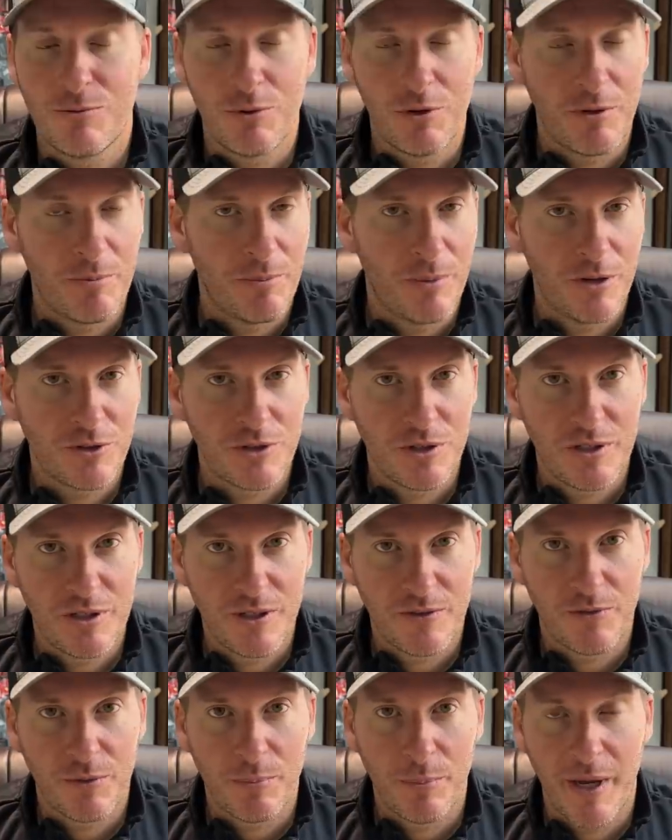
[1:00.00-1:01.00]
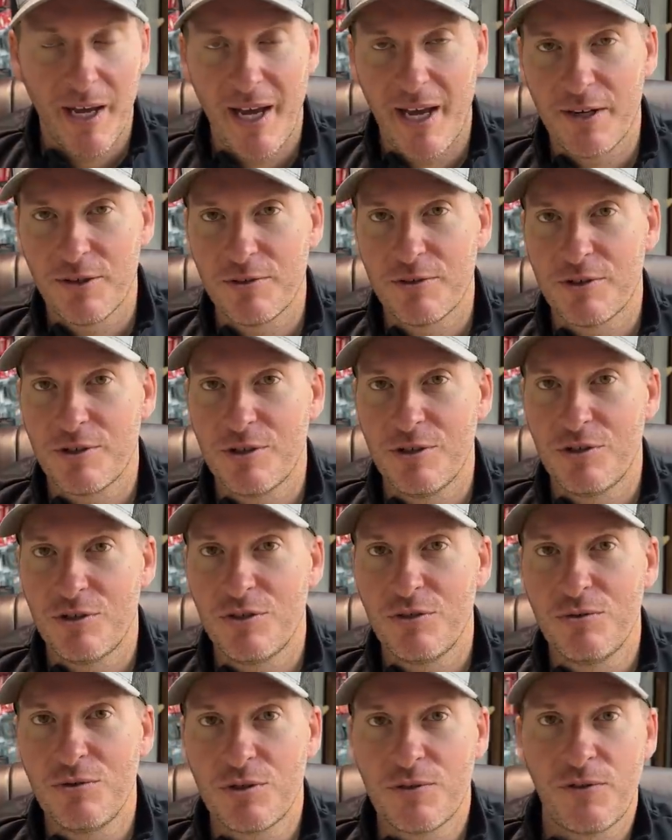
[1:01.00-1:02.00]
with a bunch of different patterns to
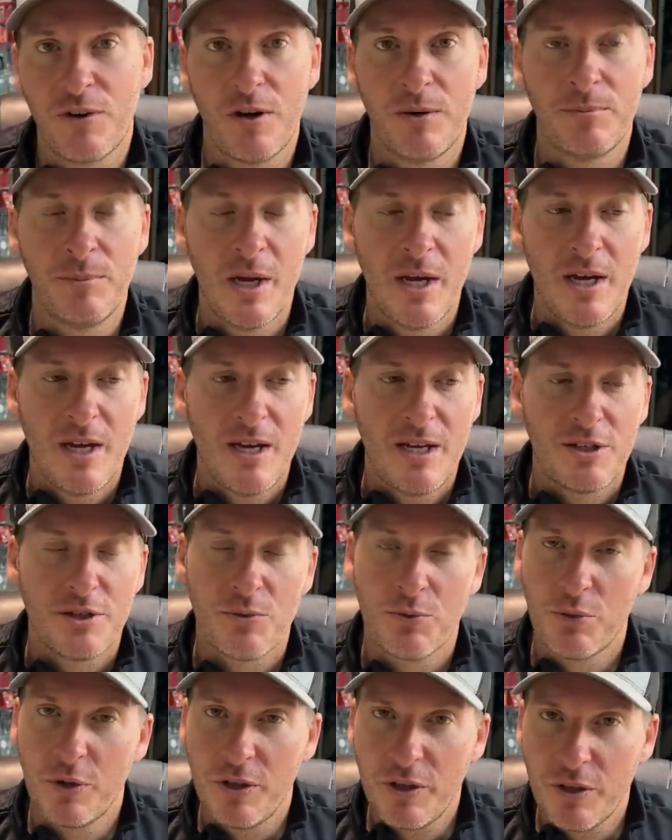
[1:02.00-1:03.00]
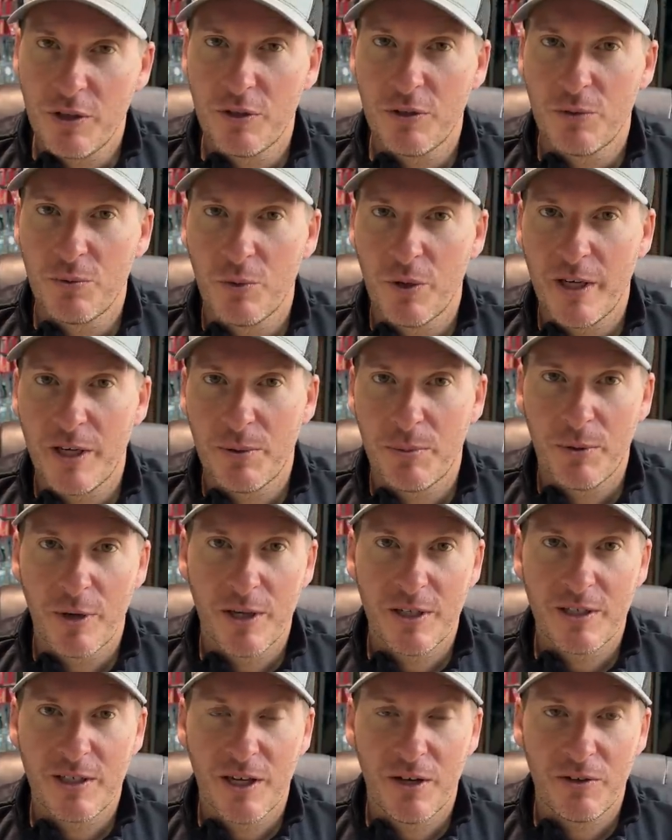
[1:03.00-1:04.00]
choose from. It's a really good way to
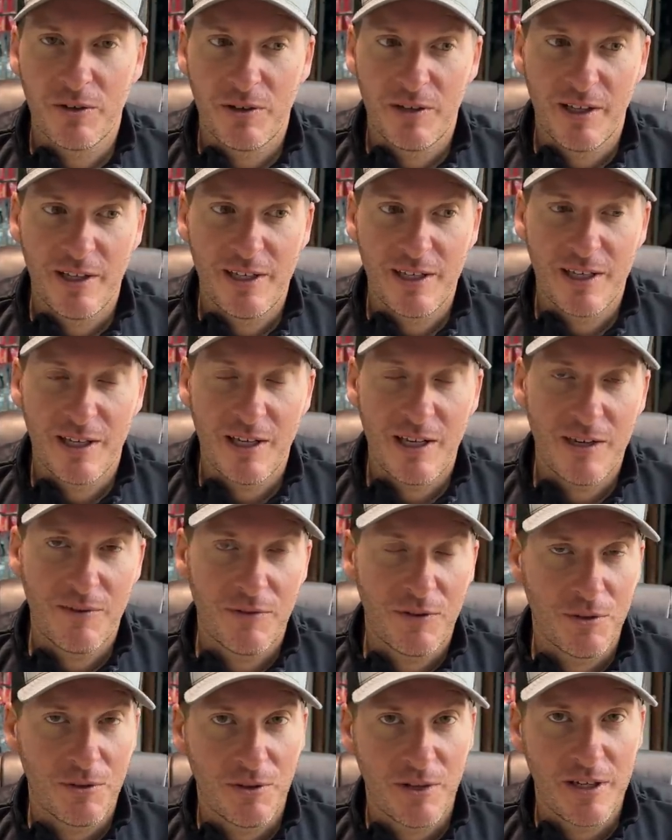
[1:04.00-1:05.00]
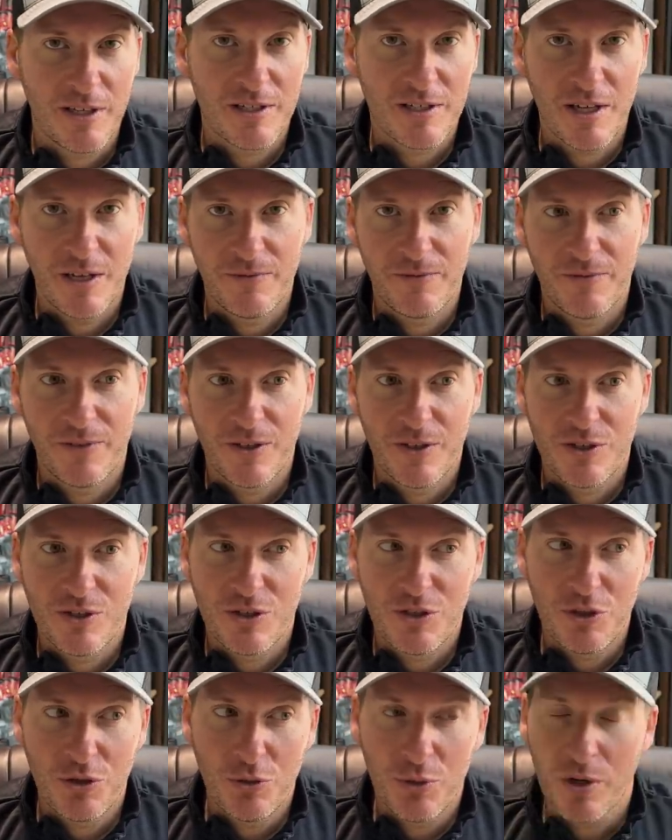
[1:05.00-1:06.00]
break down a lake. If there are lakes I've
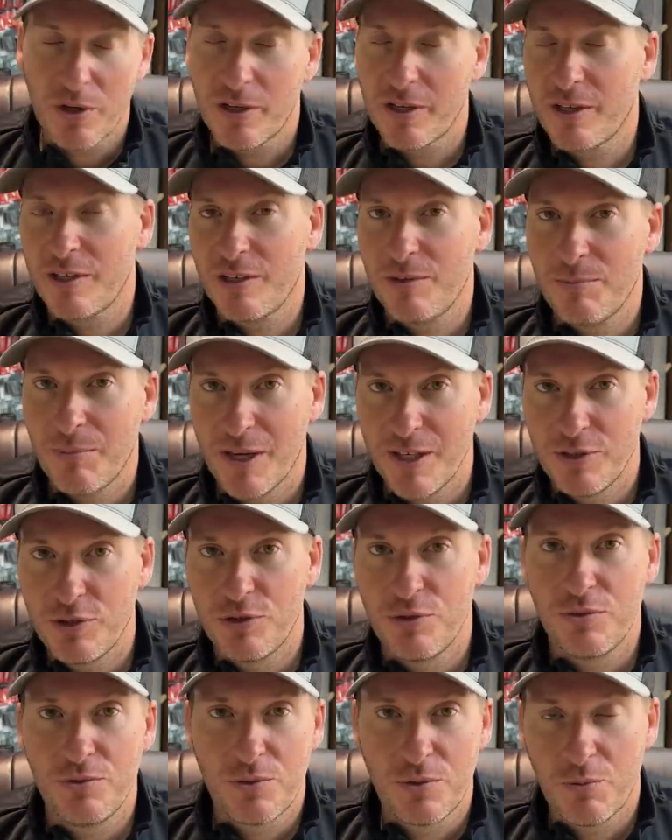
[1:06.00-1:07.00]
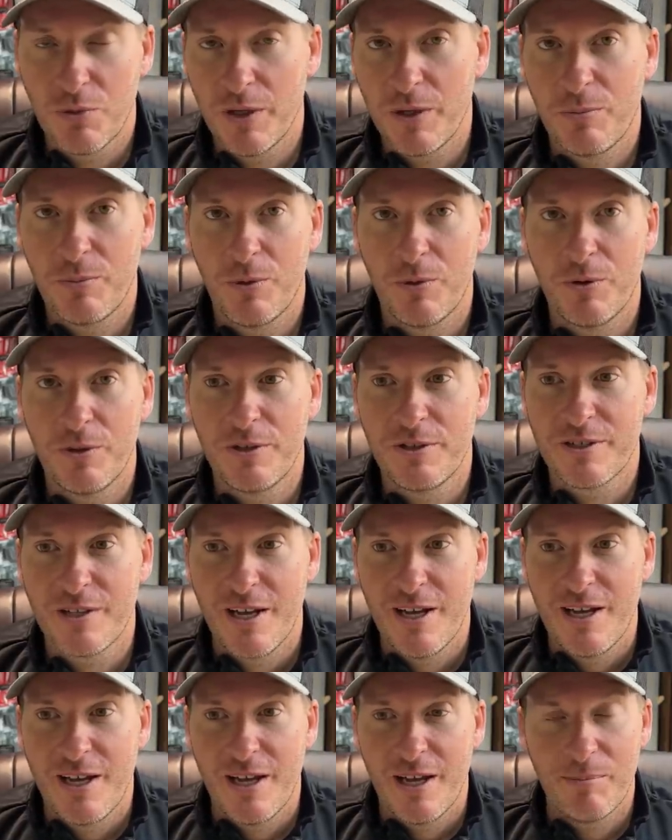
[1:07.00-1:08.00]
fished, you are getting my juice waypoints.
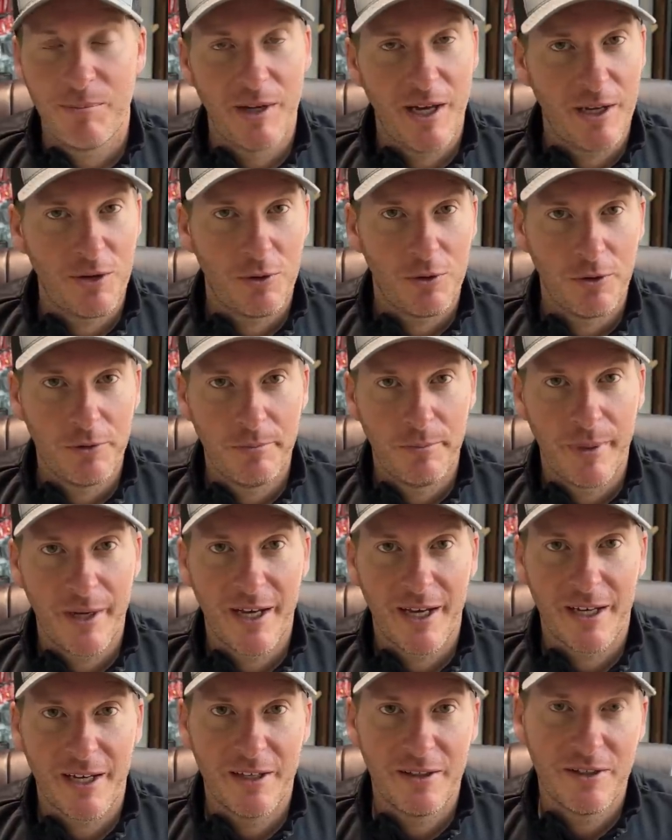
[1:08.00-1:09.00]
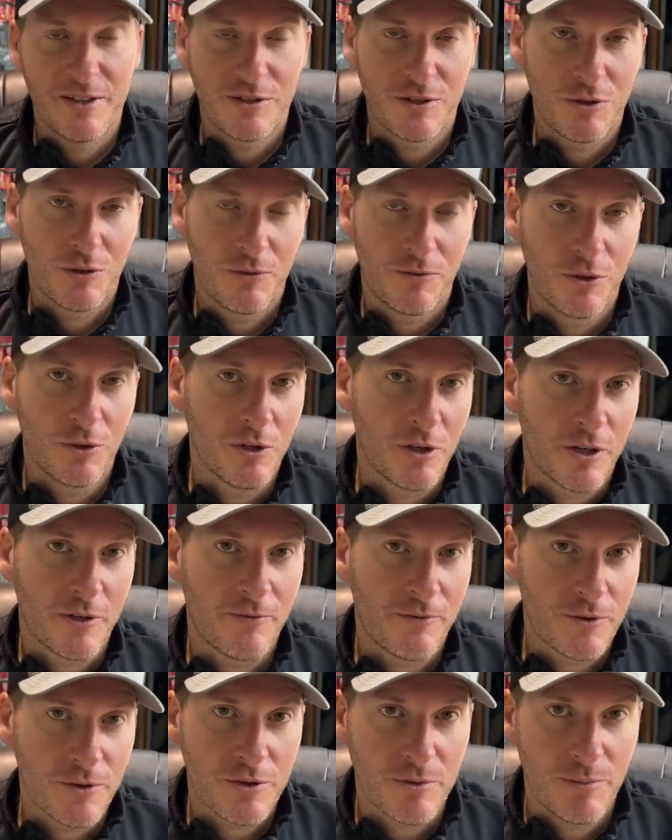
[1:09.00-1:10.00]
I'm not holding back on this. So if you're looking
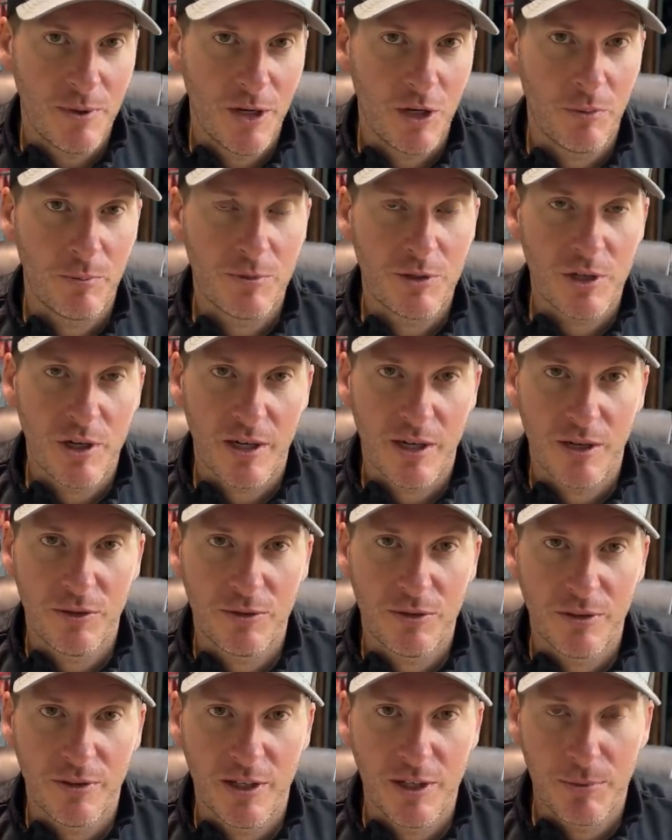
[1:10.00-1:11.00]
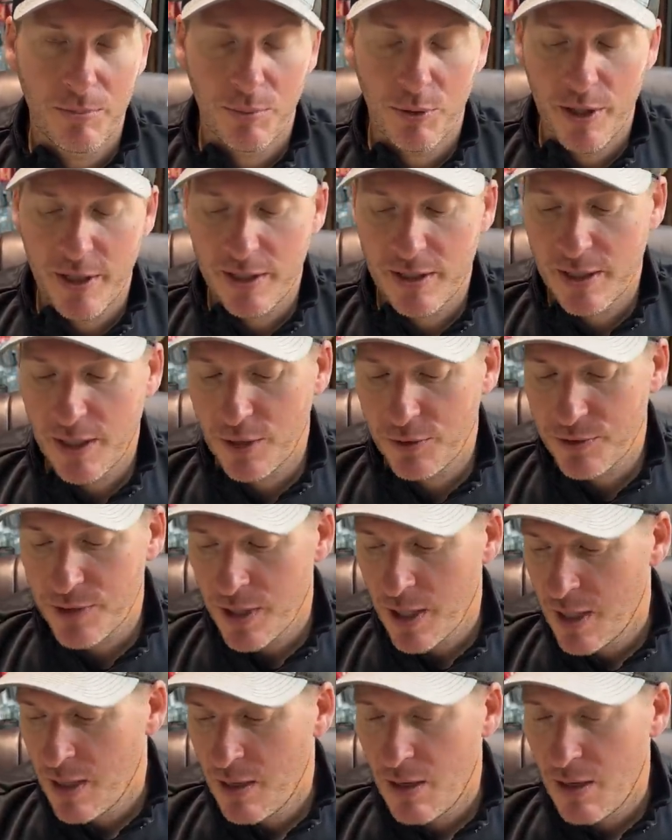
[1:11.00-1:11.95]
for some help, check out the lake breakdowns.